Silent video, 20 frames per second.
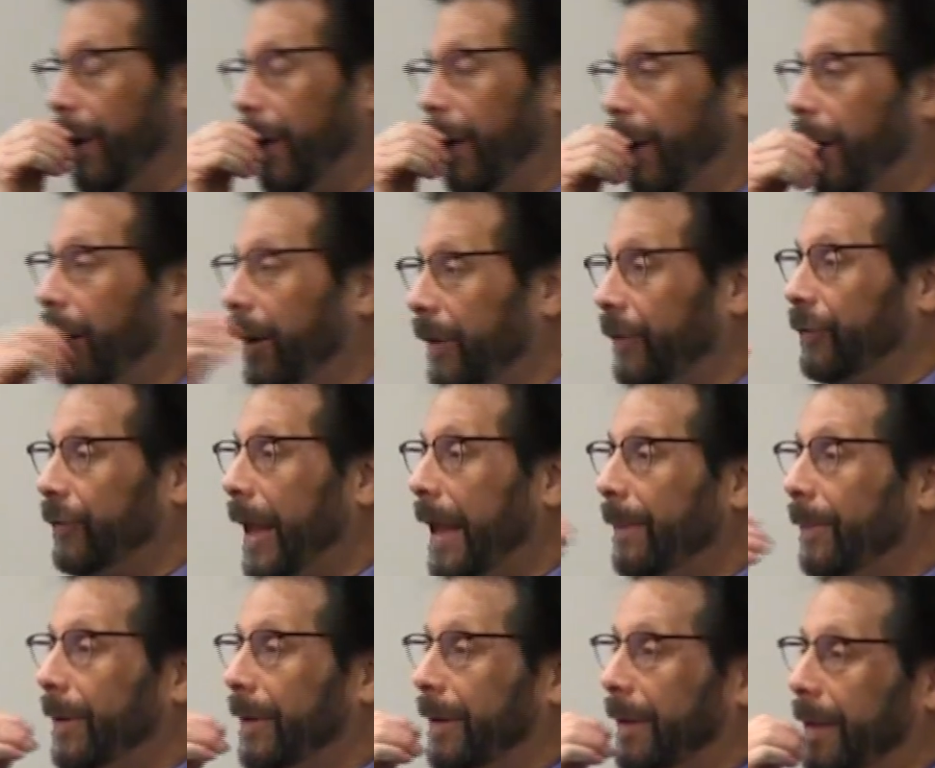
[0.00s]

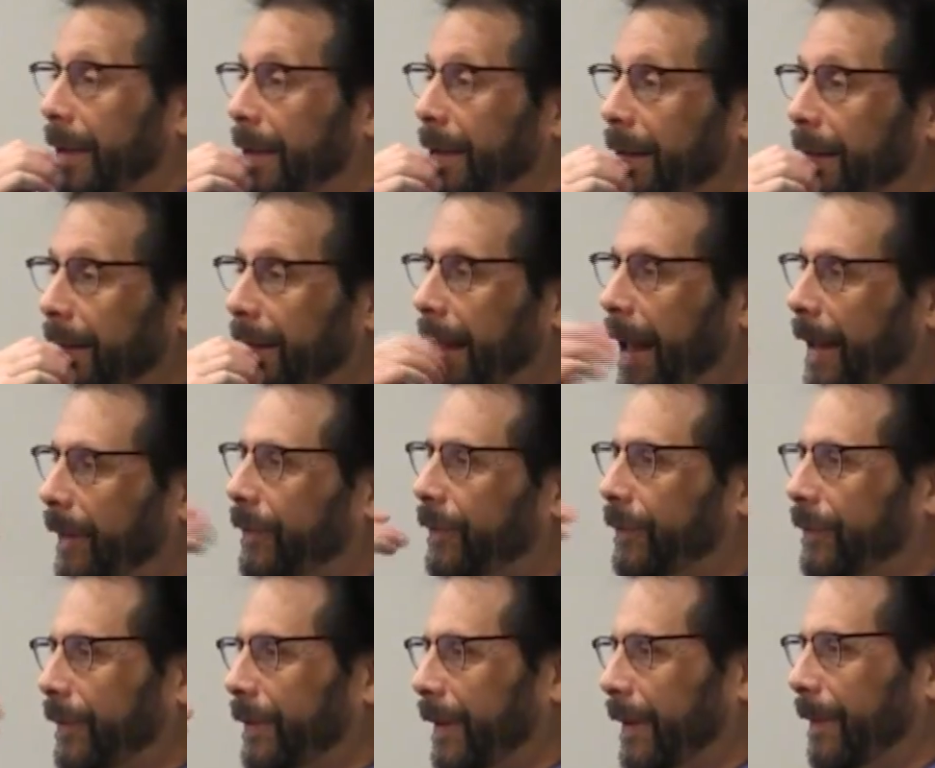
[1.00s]
unashamedly,
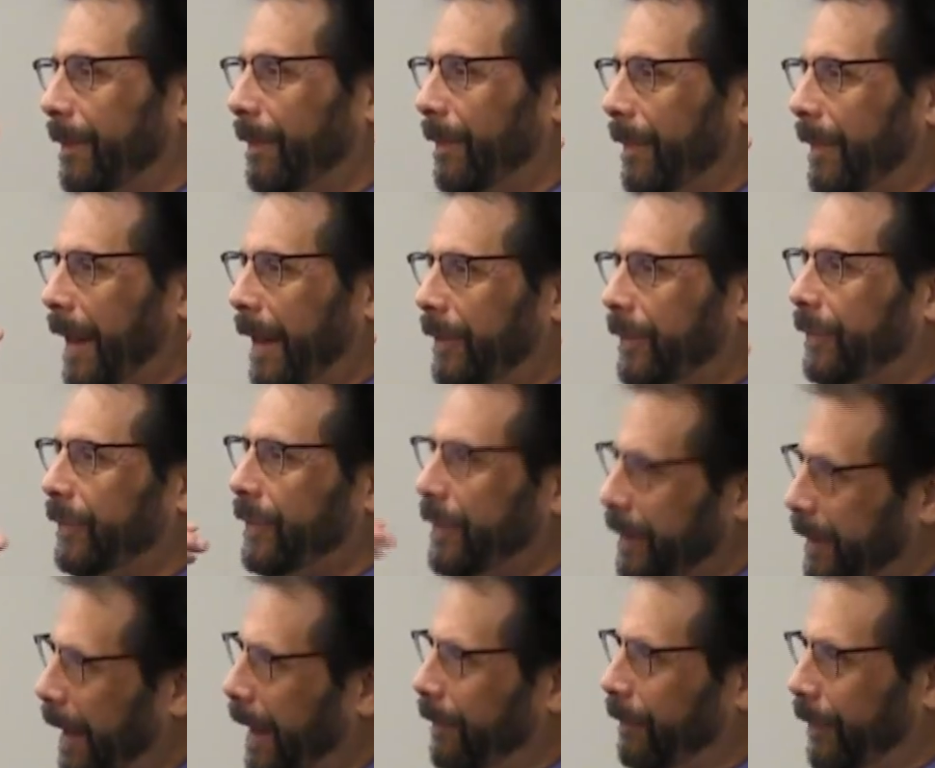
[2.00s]
that's the
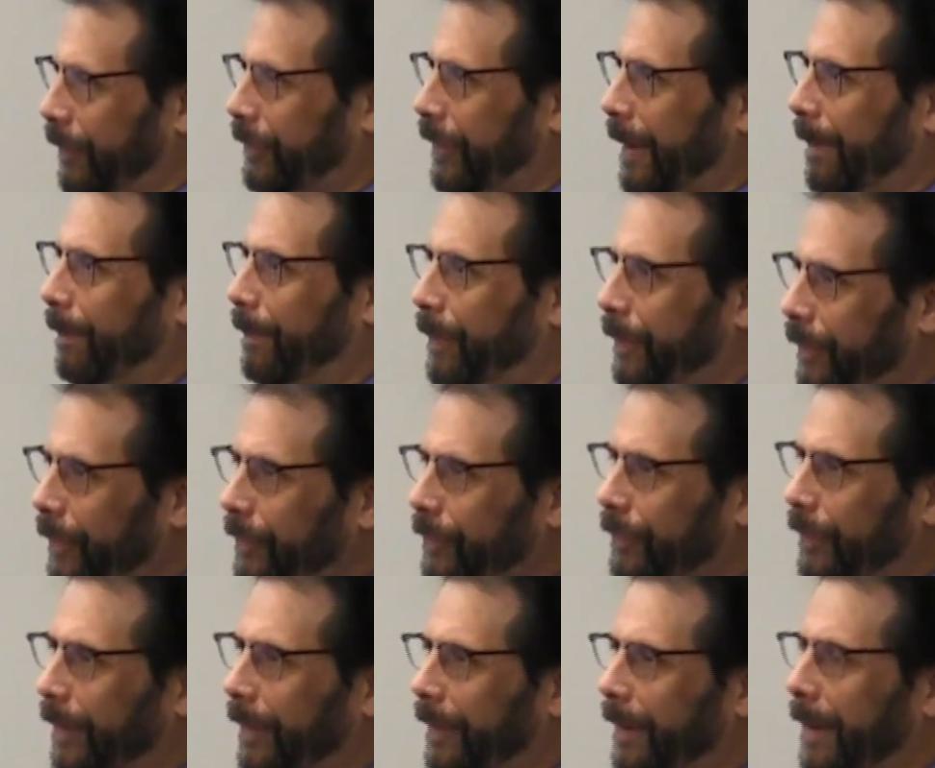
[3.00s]
Yad Vashem
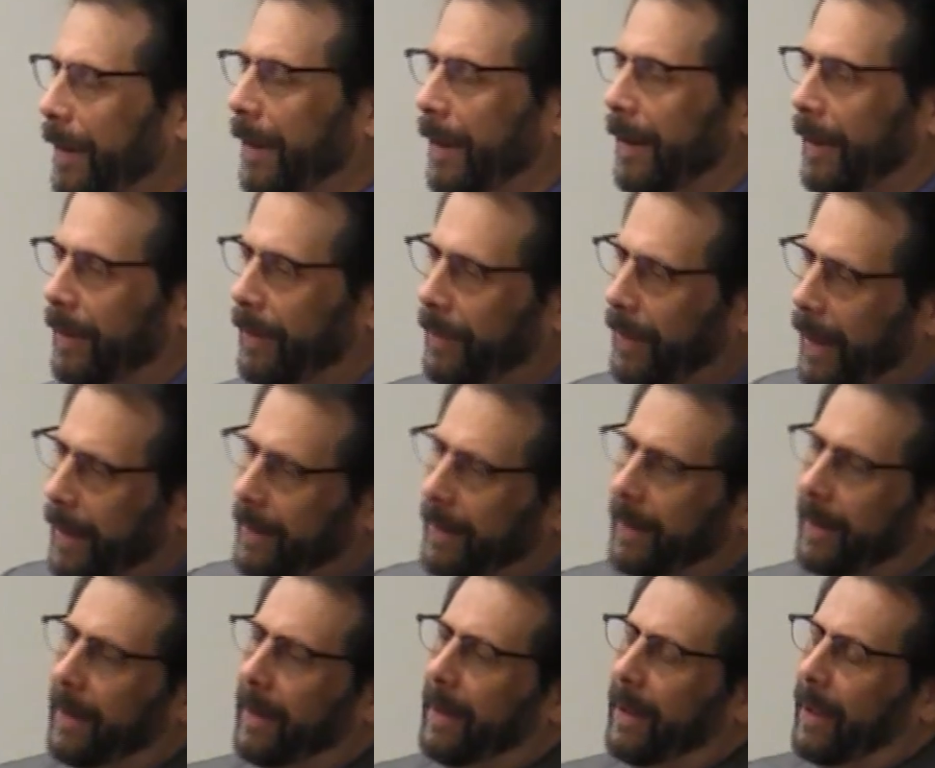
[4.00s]
position, that